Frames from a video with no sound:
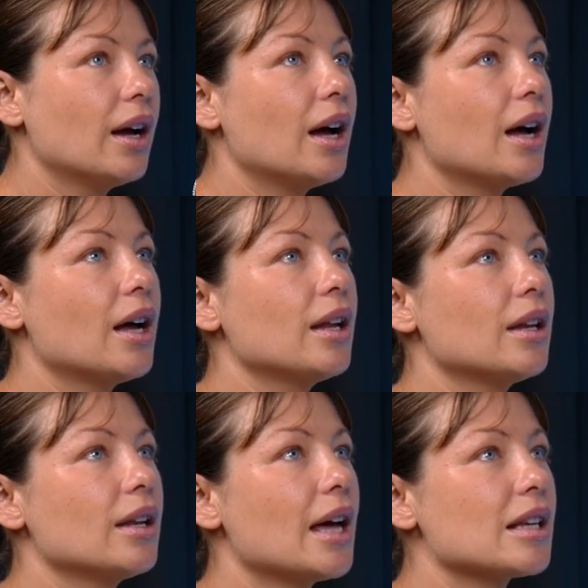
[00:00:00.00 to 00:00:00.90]

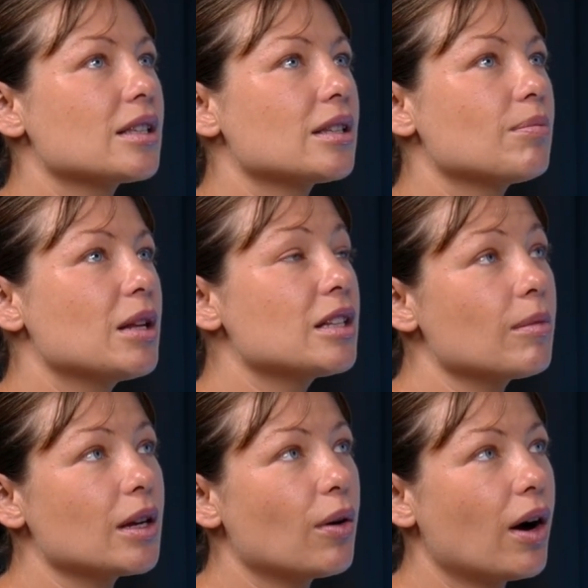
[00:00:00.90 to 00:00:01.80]
And that's been
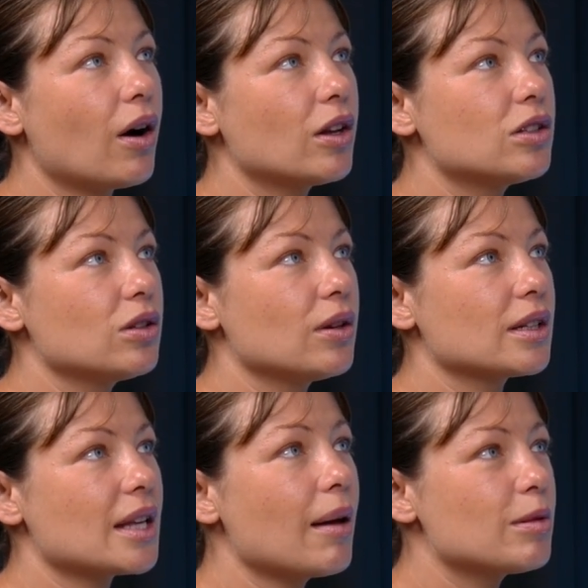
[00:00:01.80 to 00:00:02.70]
something quite hard to
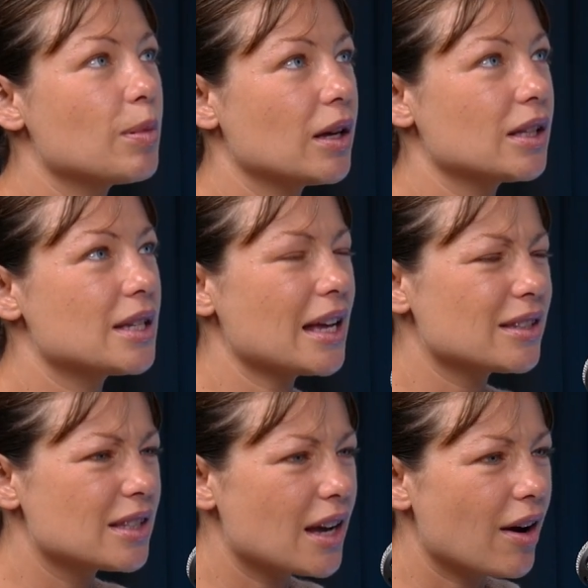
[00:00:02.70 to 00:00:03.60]
accept, but it's
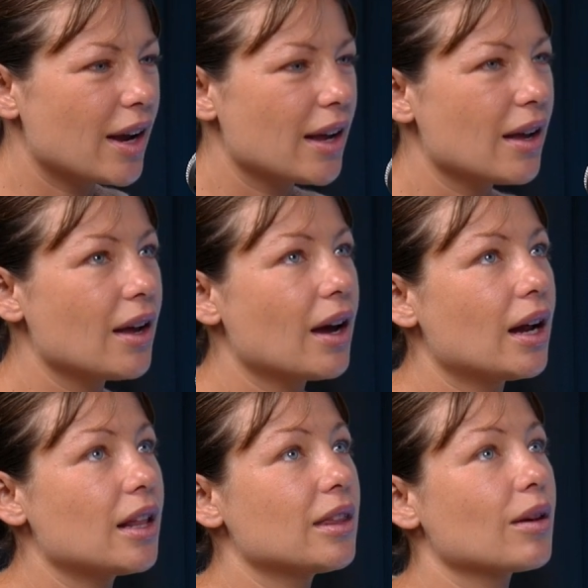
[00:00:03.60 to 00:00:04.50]
necessary.
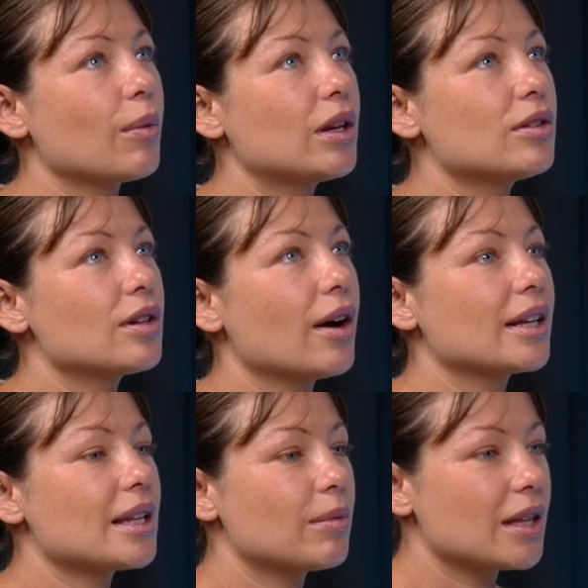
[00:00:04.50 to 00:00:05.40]
And I think when you start
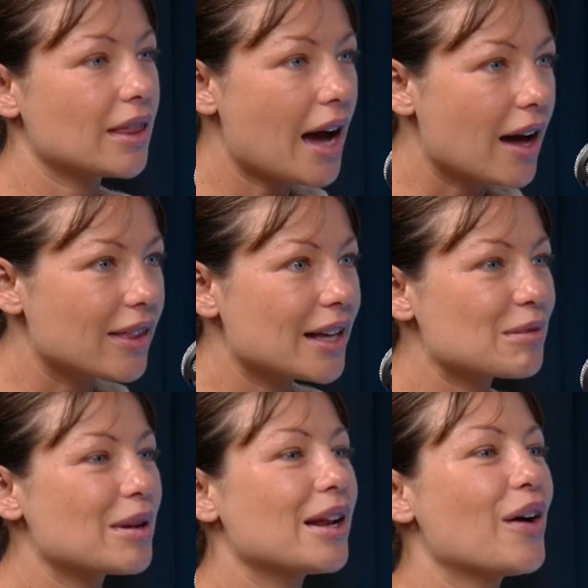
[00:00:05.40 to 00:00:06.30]
accepting that,
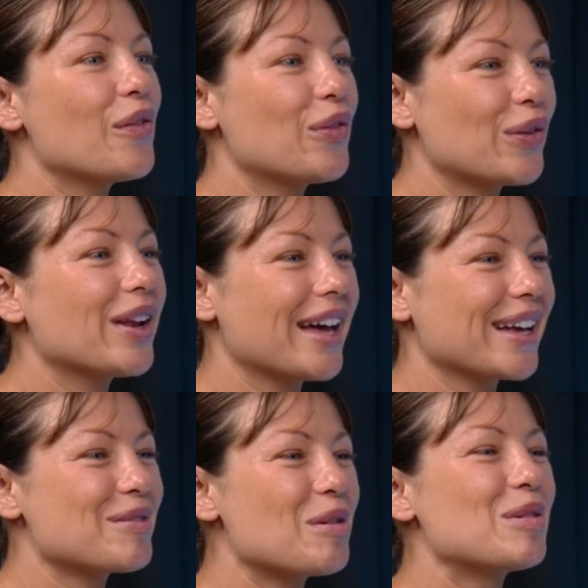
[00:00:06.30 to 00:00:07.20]
that's when love
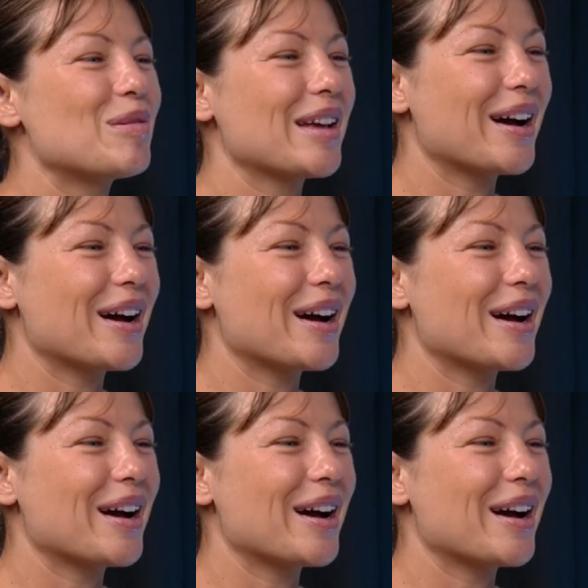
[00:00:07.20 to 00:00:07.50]
probably